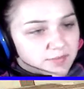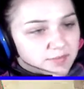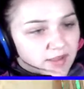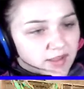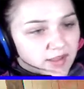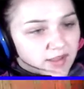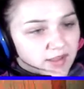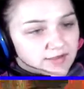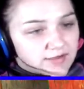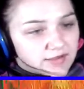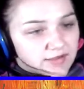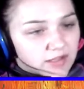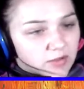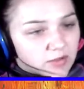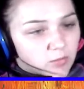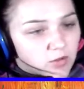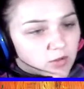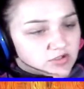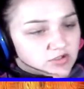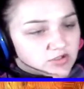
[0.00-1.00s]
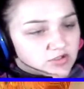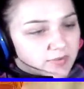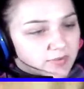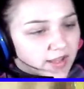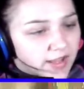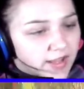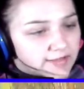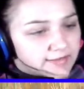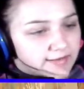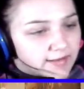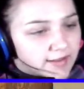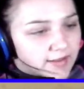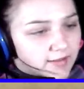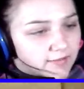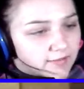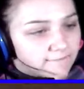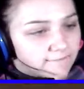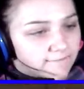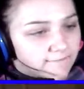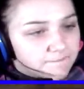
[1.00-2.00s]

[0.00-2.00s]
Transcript: the painting. What painting?